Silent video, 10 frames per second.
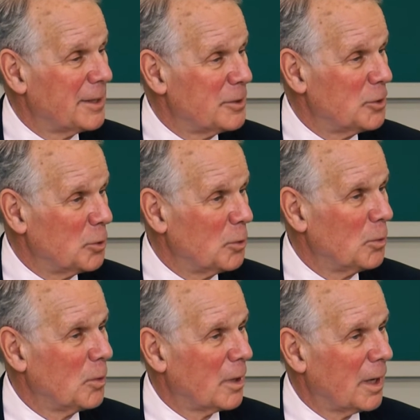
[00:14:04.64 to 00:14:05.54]
do
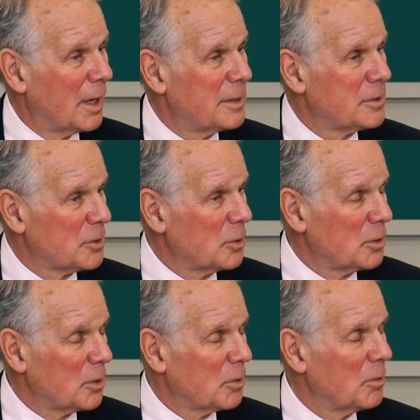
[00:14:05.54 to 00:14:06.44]
to
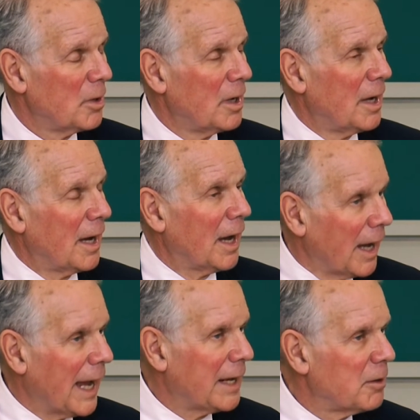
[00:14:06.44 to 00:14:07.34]
you.
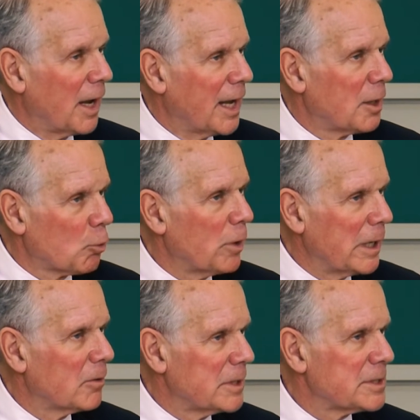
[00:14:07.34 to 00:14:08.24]
And a
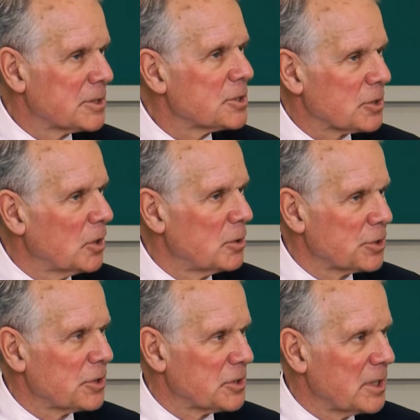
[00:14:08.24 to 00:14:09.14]
rigorous
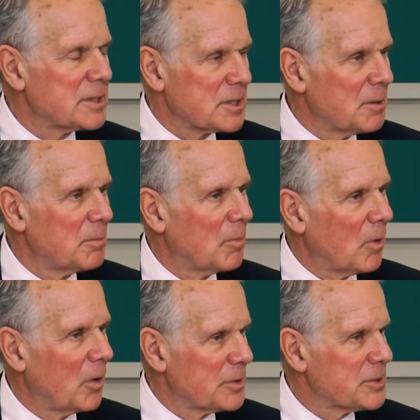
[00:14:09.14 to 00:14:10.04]
disclosure system
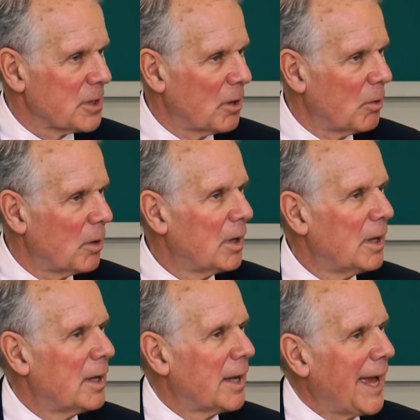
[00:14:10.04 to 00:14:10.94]
also
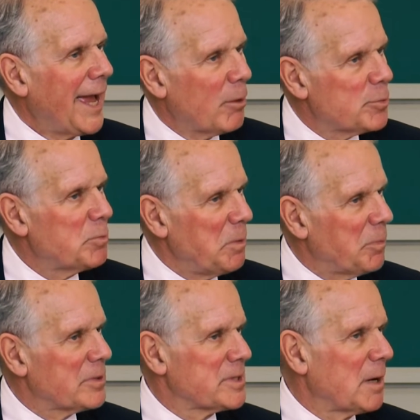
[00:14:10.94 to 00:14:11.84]
helps
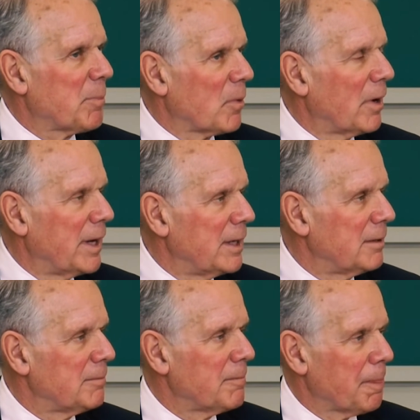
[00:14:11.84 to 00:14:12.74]
people separate
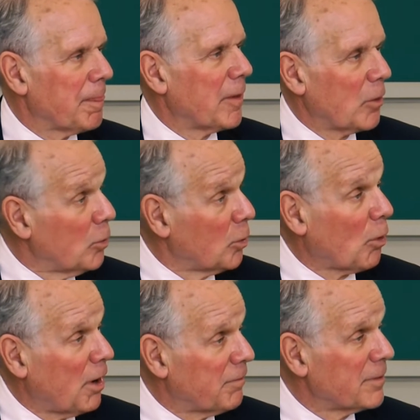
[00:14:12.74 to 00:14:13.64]
the good
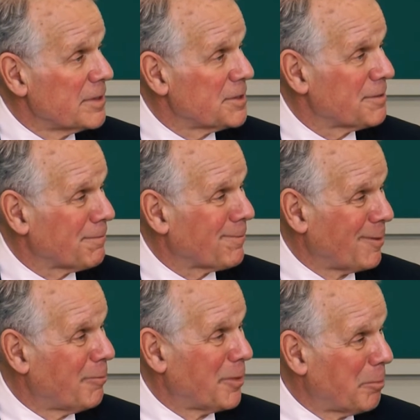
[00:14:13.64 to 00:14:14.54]
offers
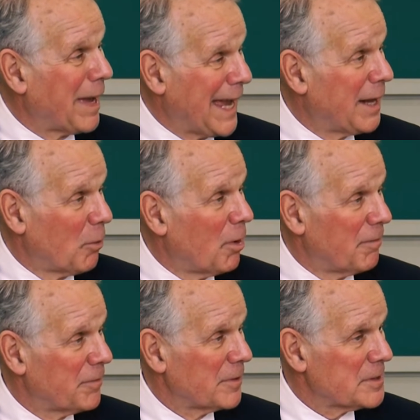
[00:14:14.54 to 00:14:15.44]
from the bad
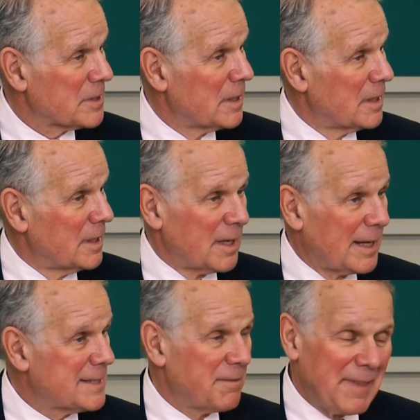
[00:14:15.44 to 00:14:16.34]
offers,
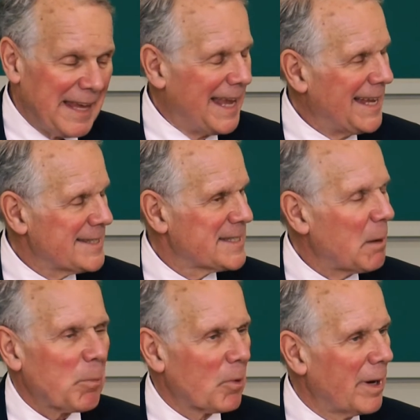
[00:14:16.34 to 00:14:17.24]
because if they can't
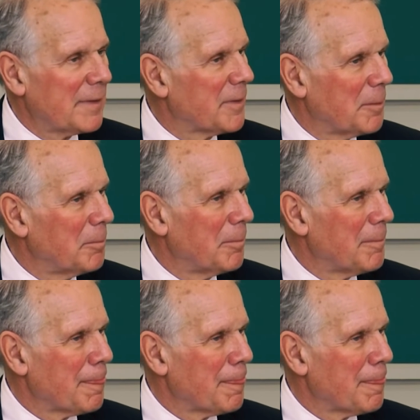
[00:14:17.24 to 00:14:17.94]
separate them,